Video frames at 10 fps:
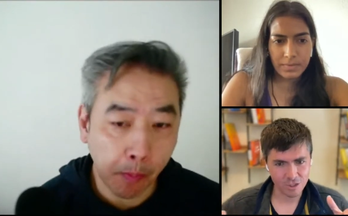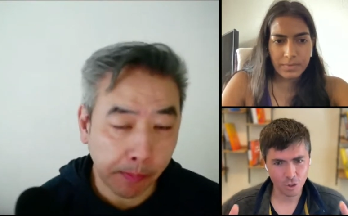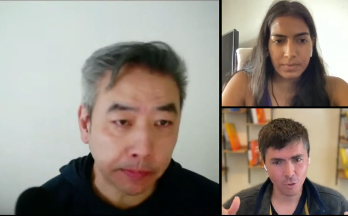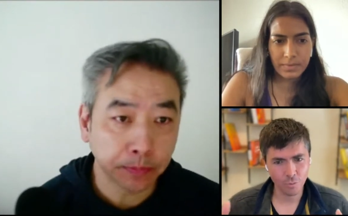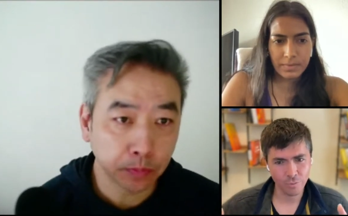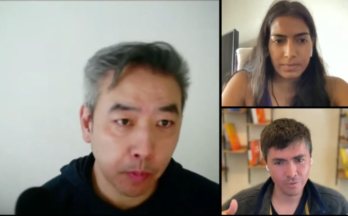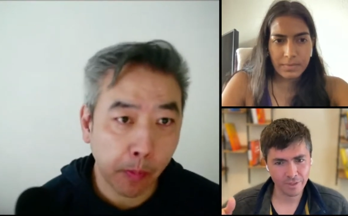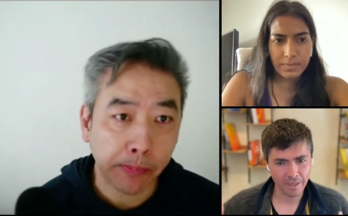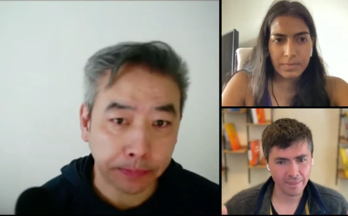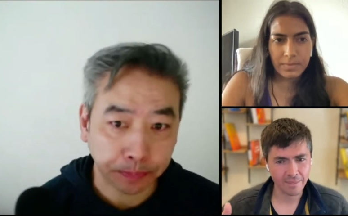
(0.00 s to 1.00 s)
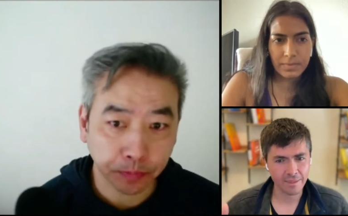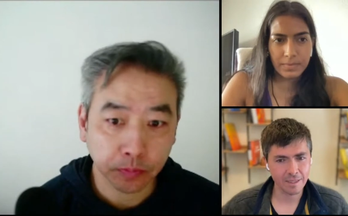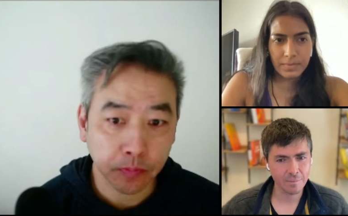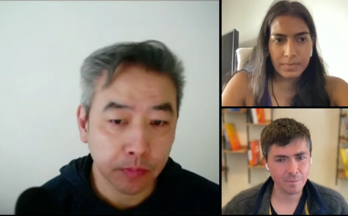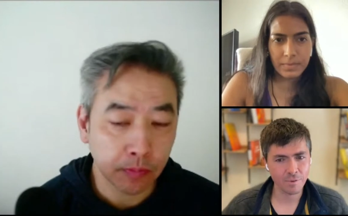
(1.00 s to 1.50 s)
Speaker 1: its own kind of
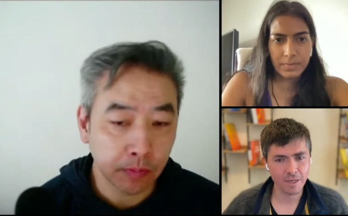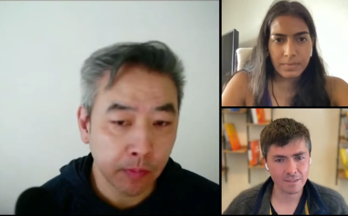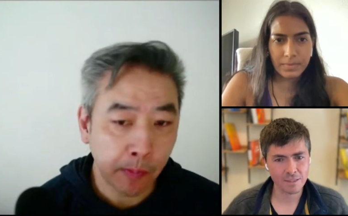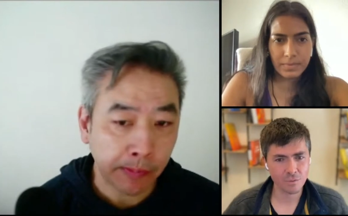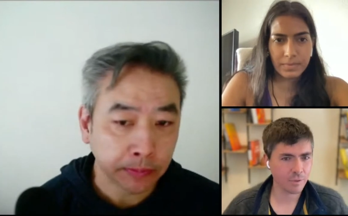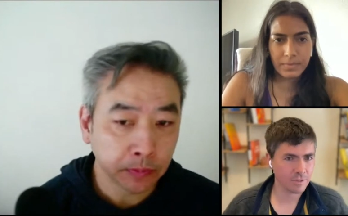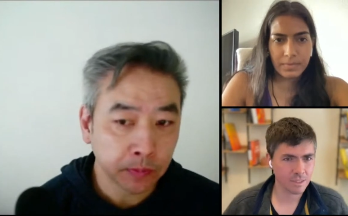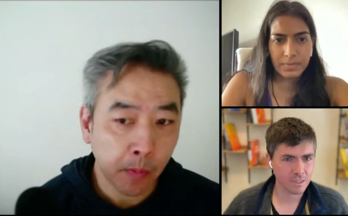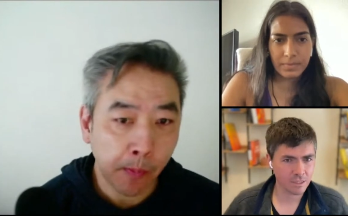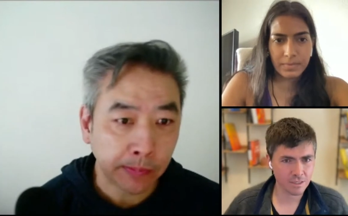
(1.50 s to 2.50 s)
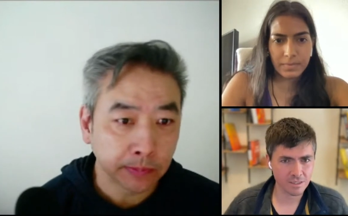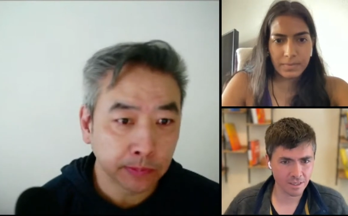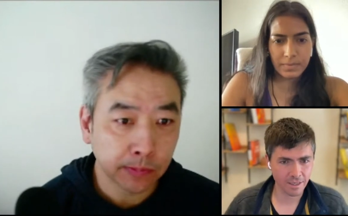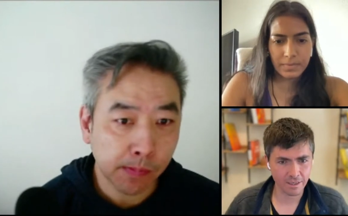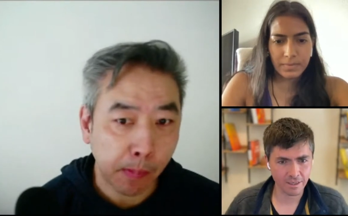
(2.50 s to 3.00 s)
theme and process to it, or is it
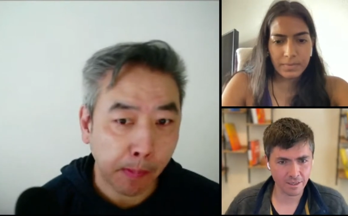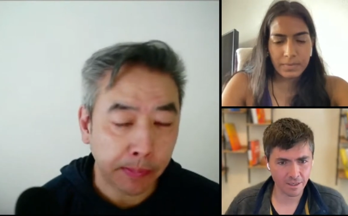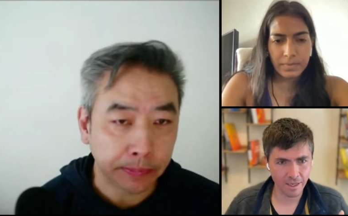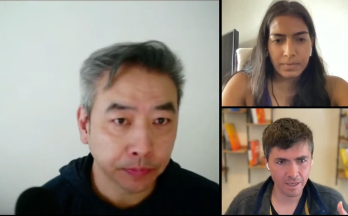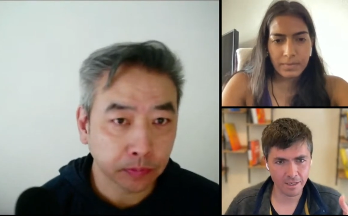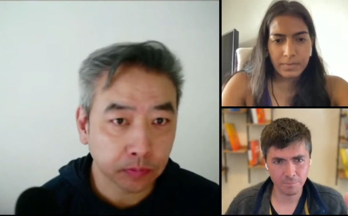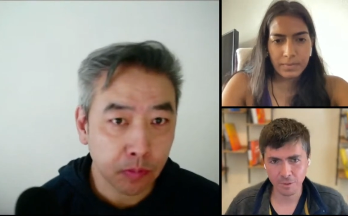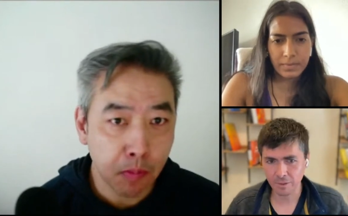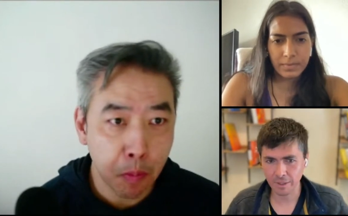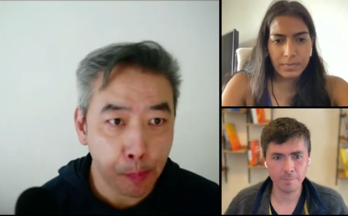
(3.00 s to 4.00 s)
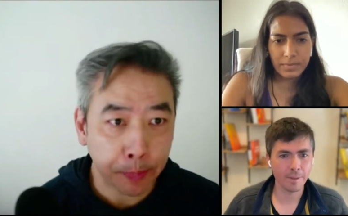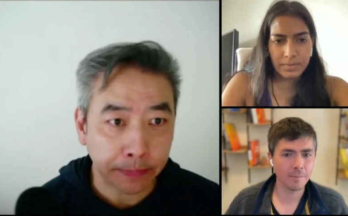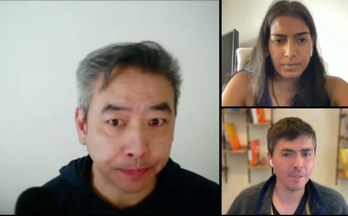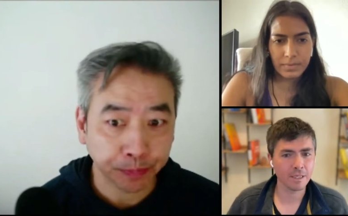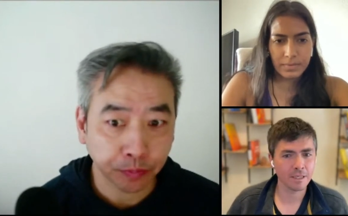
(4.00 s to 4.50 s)
just like a building in
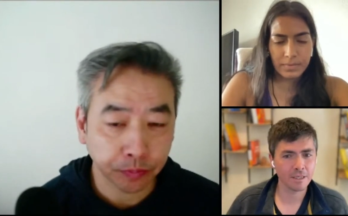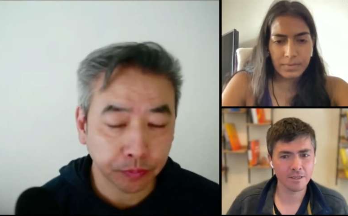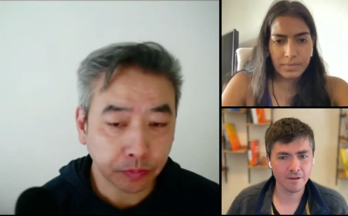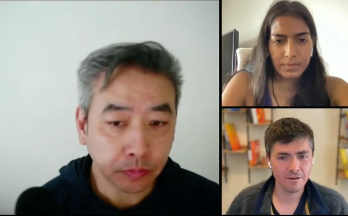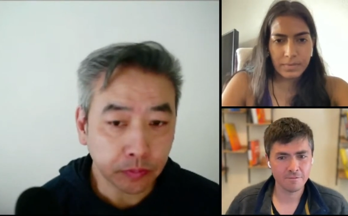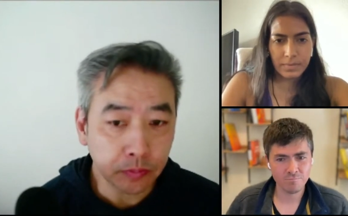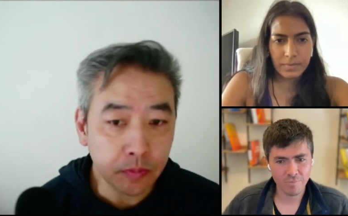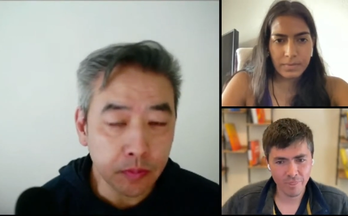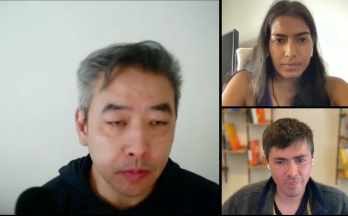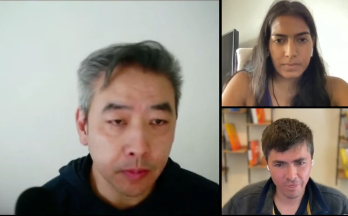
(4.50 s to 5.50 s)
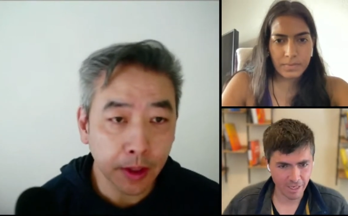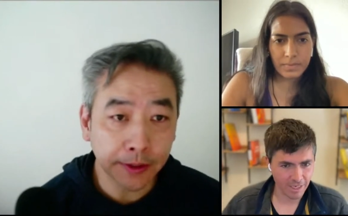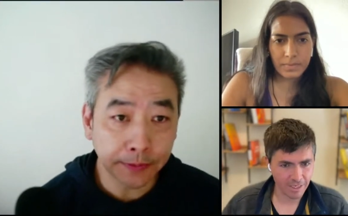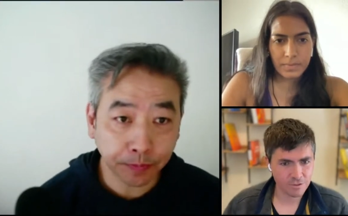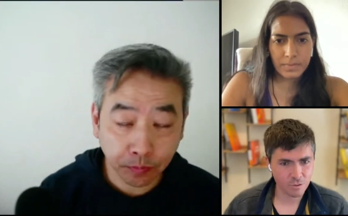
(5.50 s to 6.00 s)
public
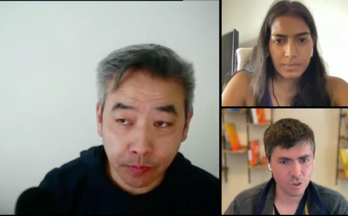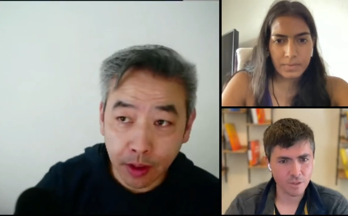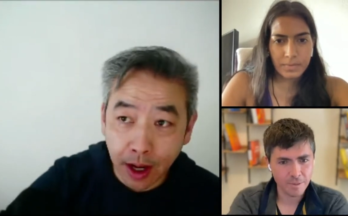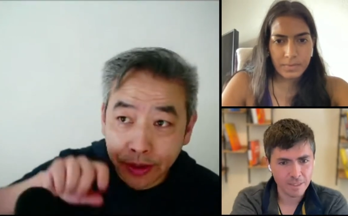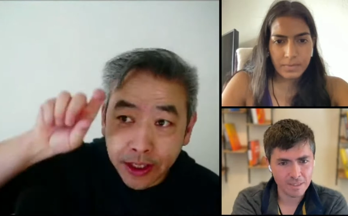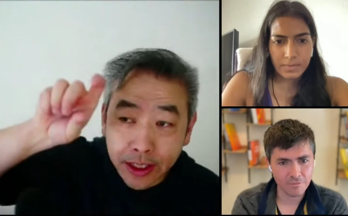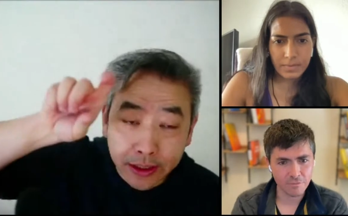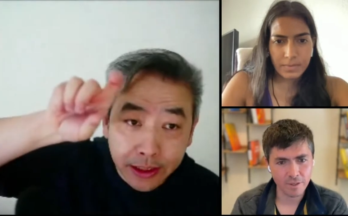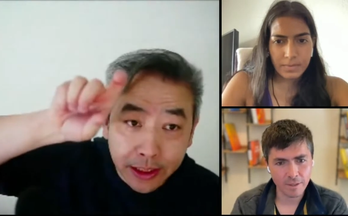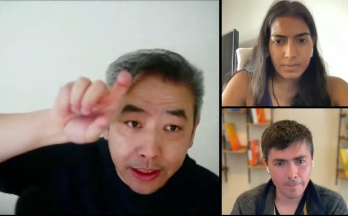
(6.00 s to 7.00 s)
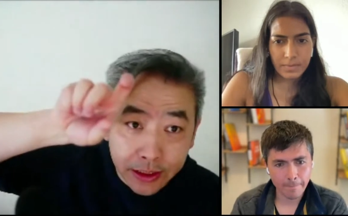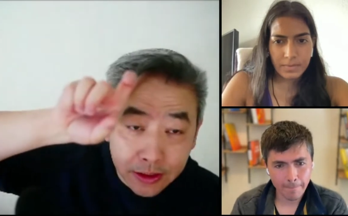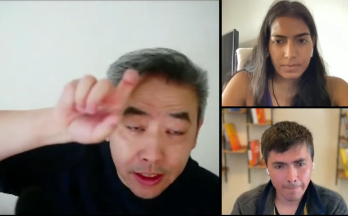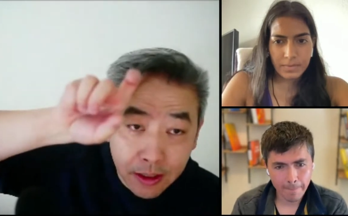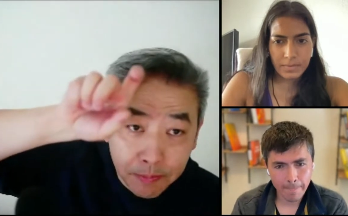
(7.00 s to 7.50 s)
thing?
Speaker 2: So should it be I a different? It
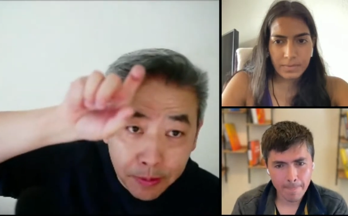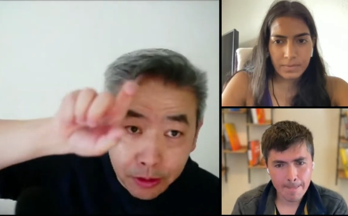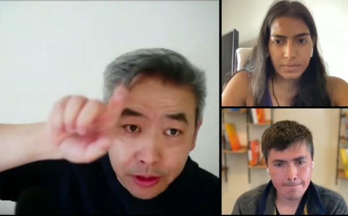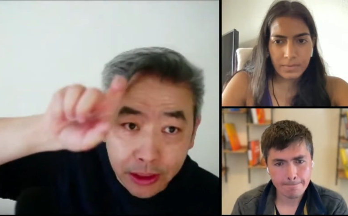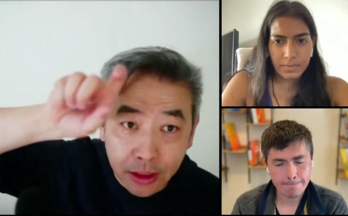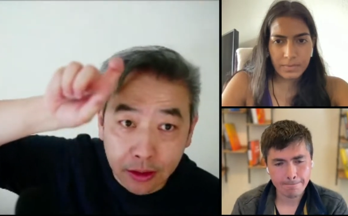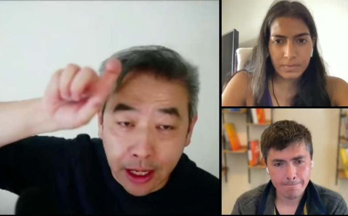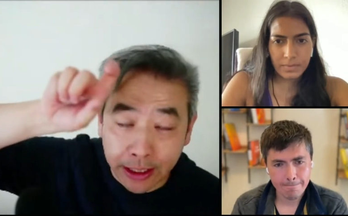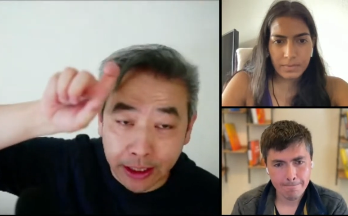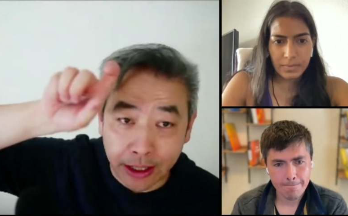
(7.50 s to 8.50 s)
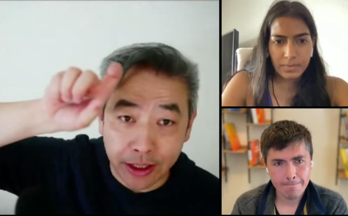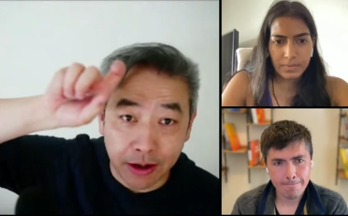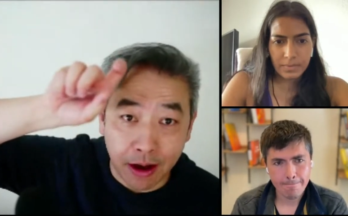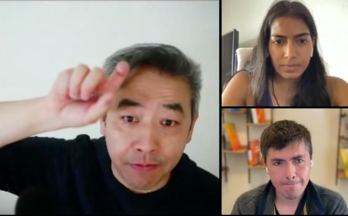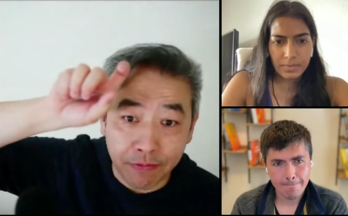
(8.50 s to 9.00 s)
is building. I, I think
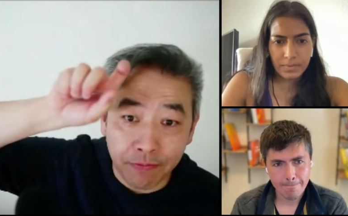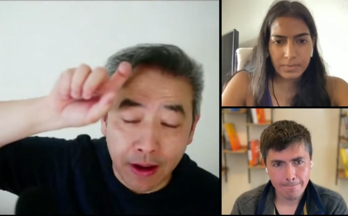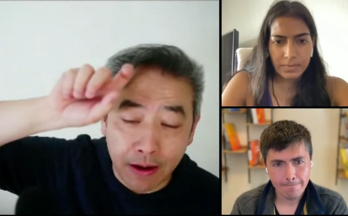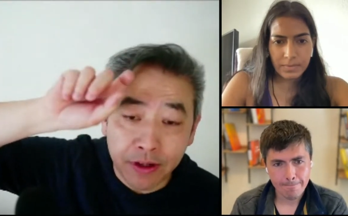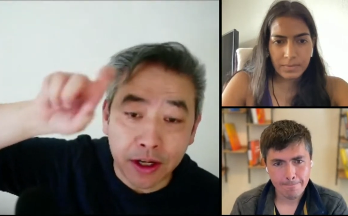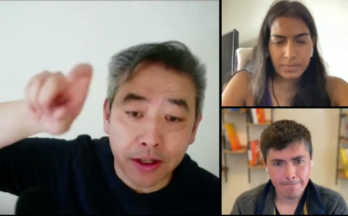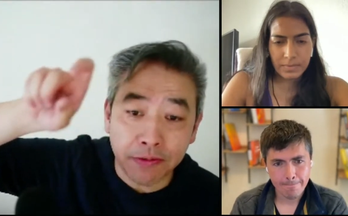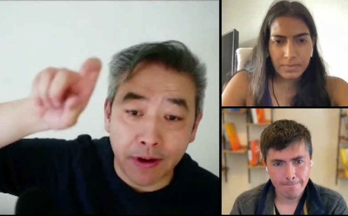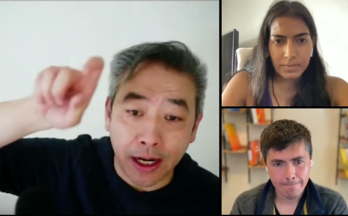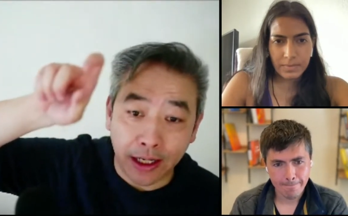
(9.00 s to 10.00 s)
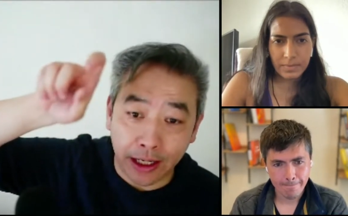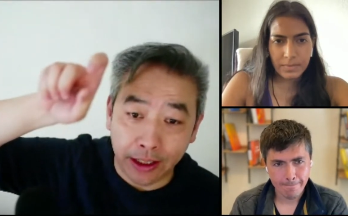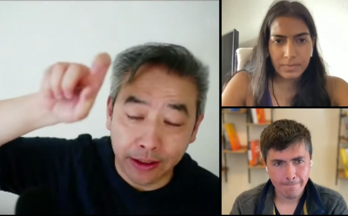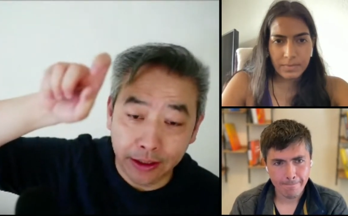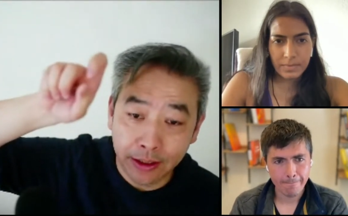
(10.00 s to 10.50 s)
on f- every other
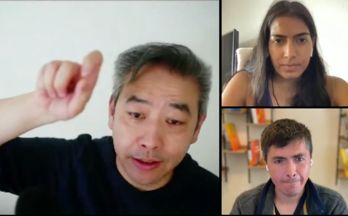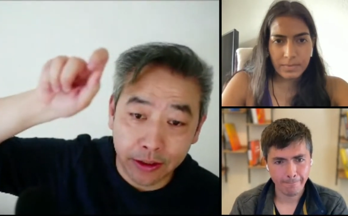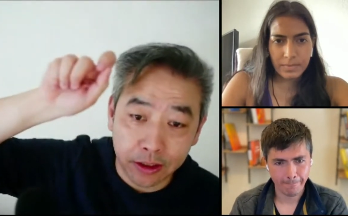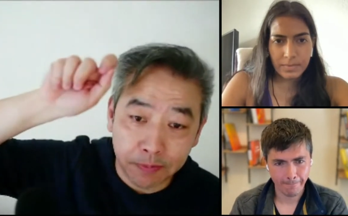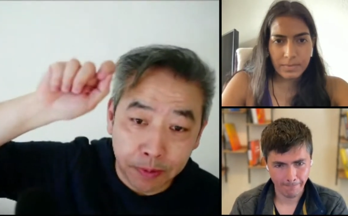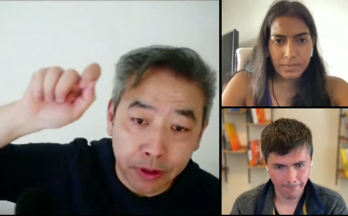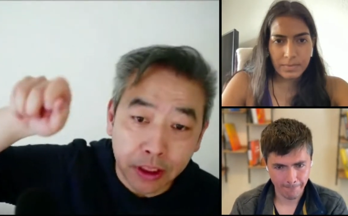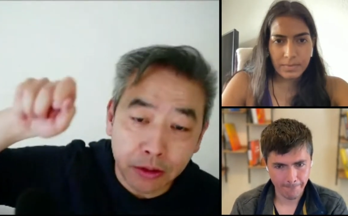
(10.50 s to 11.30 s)
Friday, there's building